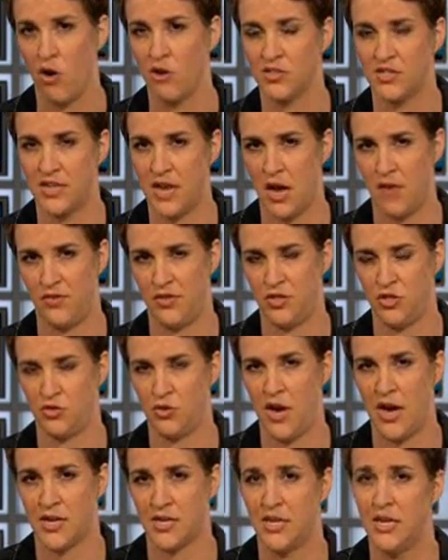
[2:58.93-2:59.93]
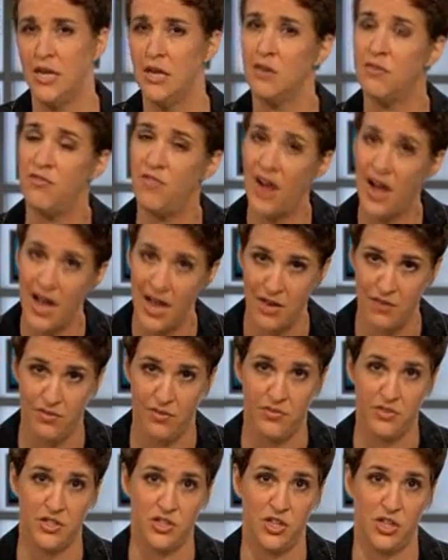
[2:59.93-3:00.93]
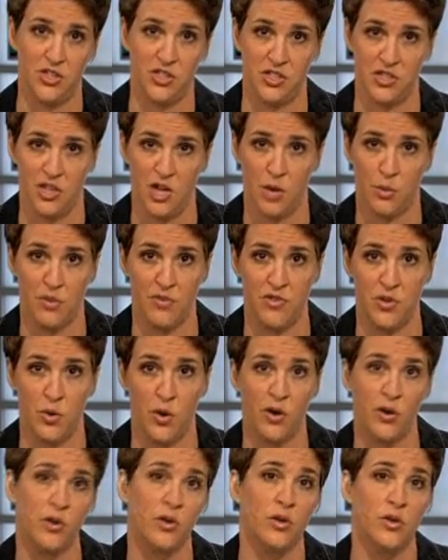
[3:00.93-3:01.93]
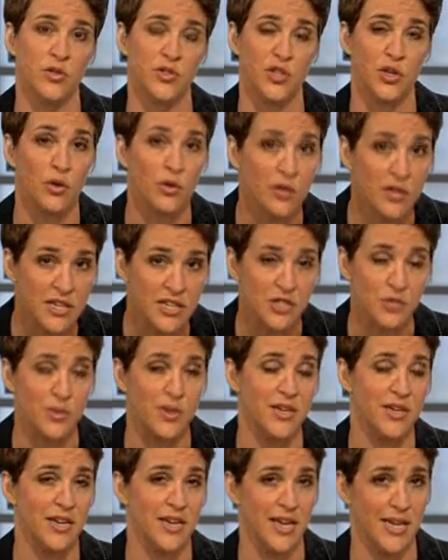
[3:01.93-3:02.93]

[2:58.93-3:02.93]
Our staff has tracked 5 of the judge's law review articles, the earliest written in